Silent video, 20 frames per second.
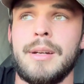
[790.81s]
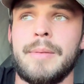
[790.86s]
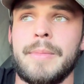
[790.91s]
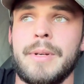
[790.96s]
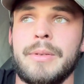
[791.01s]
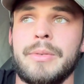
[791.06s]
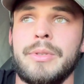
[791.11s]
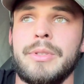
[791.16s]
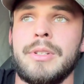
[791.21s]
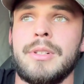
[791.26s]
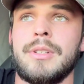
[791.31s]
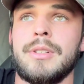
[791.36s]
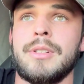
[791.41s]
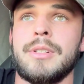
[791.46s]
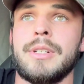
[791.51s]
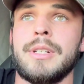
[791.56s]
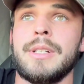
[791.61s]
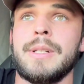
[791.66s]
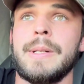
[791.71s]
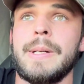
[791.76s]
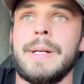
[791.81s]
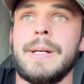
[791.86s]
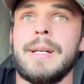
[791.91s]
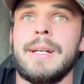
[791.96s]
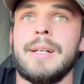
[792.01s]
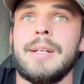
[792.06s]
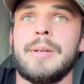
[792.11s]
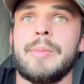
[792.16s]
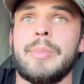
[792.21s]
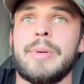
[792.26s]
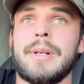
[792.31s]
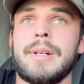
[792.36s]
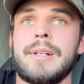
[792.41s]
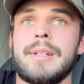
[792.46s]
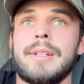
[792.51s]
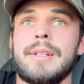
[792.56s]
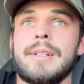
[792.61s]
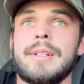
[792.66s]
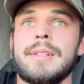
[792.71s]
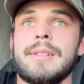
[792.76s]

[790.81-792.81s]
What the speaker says: I'm not really hungry, but